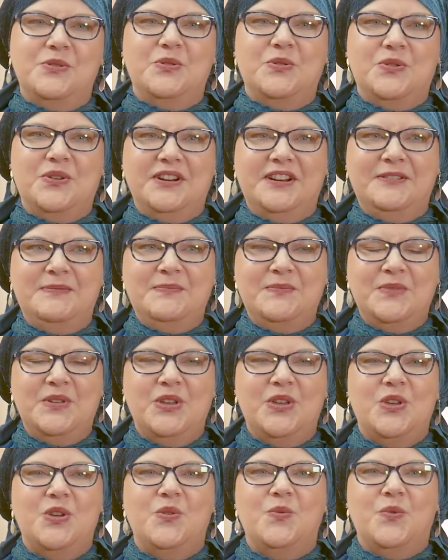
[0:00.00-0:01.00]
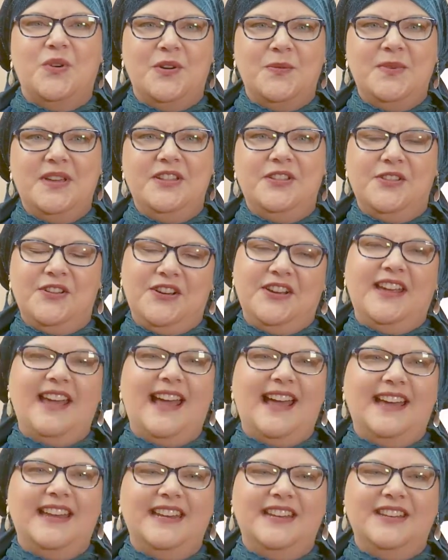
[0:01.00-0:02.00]
court, what we look
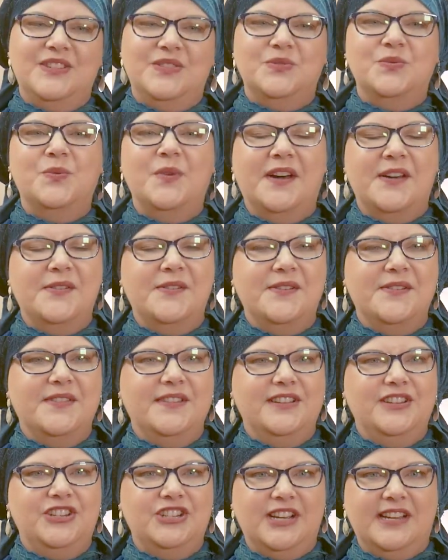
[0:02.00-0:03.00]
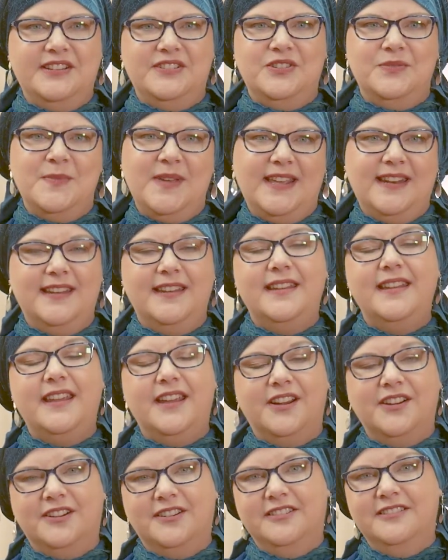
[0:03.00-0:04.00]
at is whether the judge made an
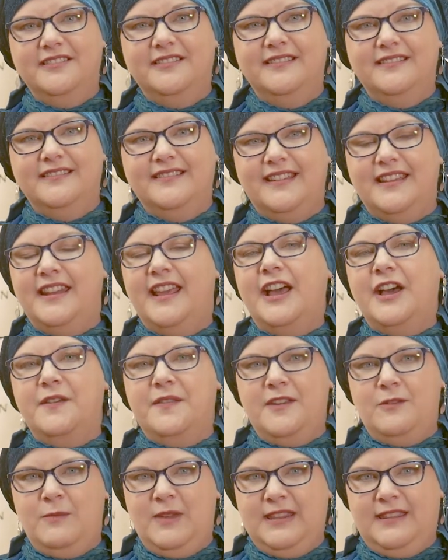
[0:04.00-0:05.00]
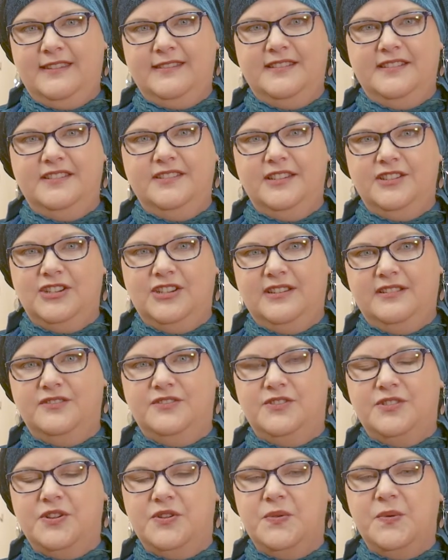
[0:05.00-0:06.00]
error in how they made the decision.
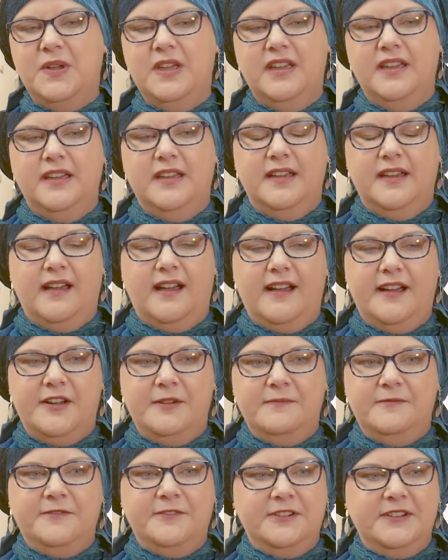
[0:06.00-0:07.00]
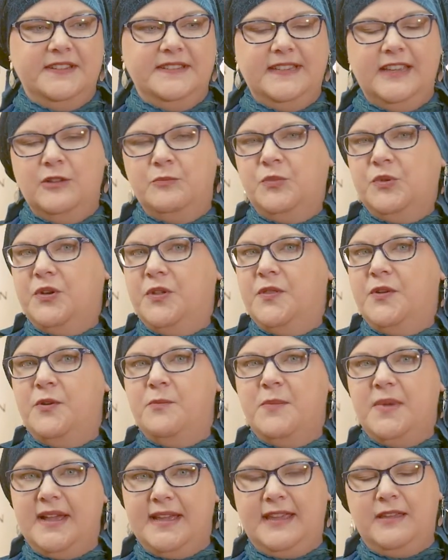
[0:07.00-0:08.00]
So, for example, there
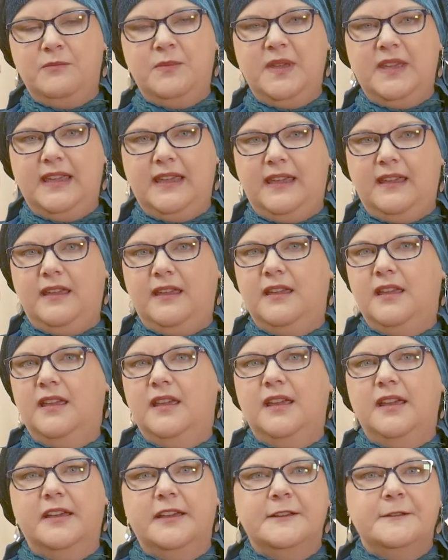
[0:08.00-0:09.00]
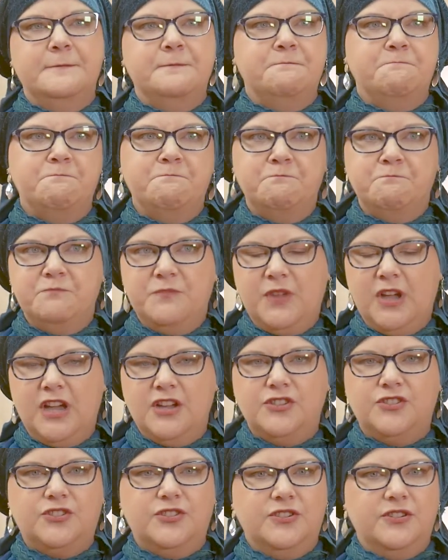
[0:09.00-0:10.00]
might be
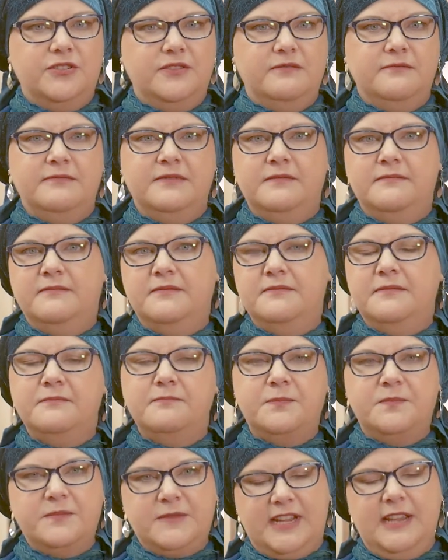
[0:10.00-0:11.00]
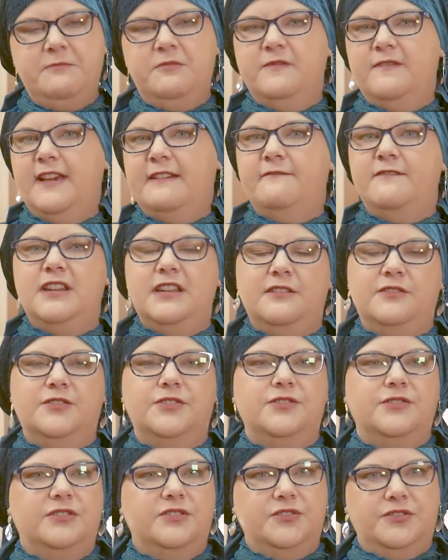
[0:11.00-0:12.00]
a certain type of
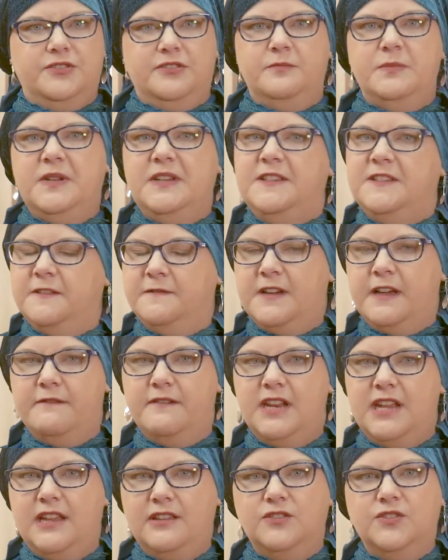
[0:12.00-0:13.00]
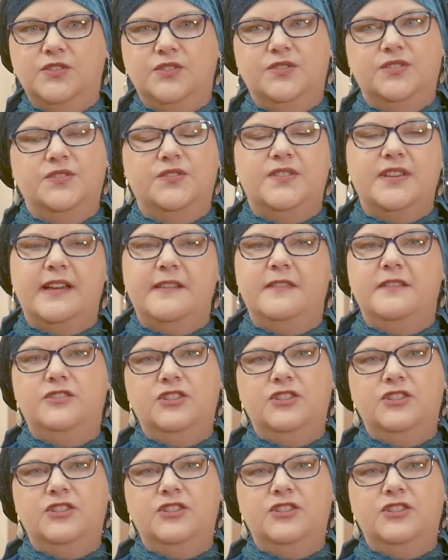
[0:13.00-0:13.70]
evidence or a certain piece of evidence that the